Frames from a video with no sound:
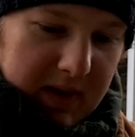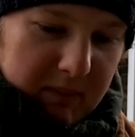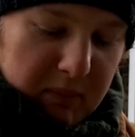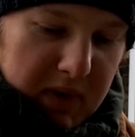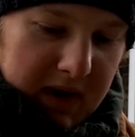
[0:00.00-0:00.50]

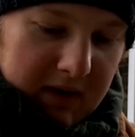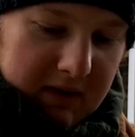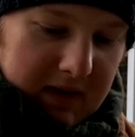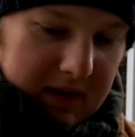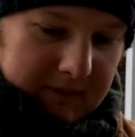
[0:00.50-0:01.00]
bit
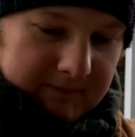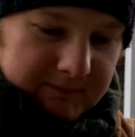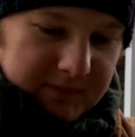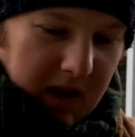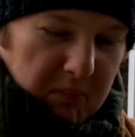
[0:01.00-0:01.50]
bigger than
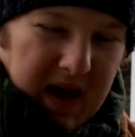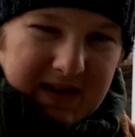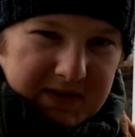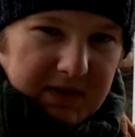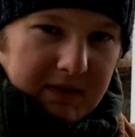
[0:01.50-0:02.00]
a
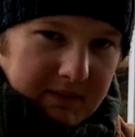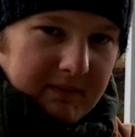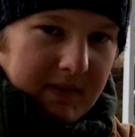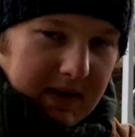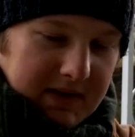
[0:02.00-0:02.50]
pencil
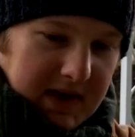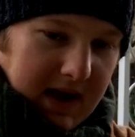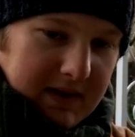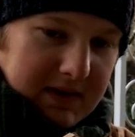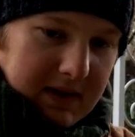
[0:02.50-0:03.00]

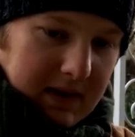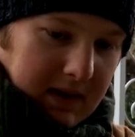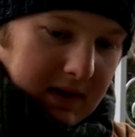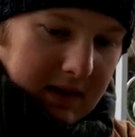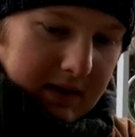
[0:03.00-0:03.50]
size,
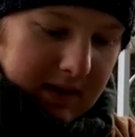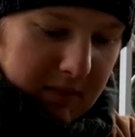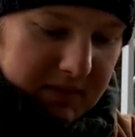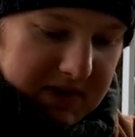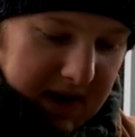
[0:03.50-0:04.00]

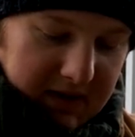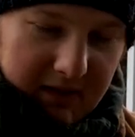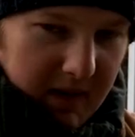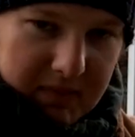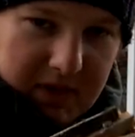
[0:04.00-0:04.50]

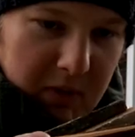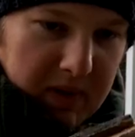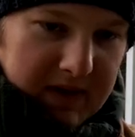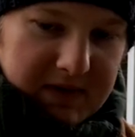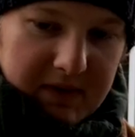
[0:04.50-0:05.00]
standard number 2
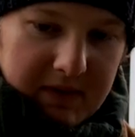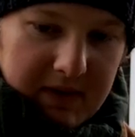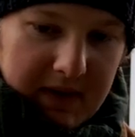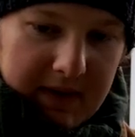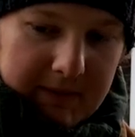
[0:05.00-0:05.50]
pencil.
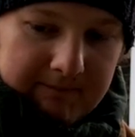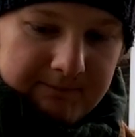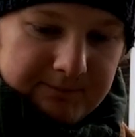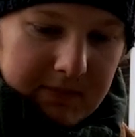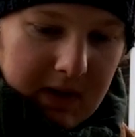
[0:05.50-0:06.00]

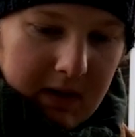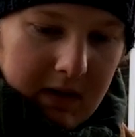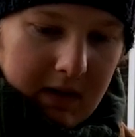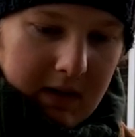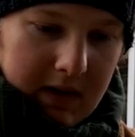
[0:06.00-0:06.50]

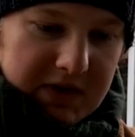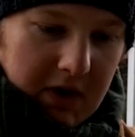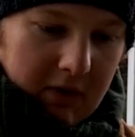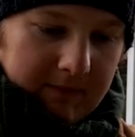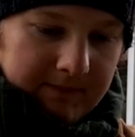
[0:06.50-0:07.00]

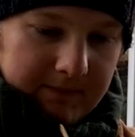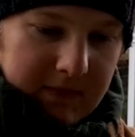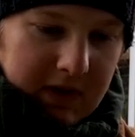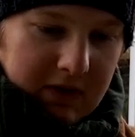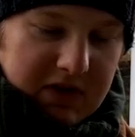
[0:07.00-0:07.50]
So
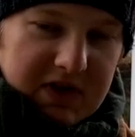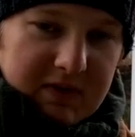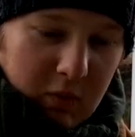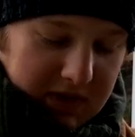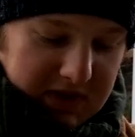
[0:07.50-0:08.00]
you'll
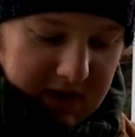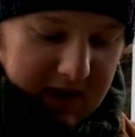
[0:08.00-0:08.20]
just, once you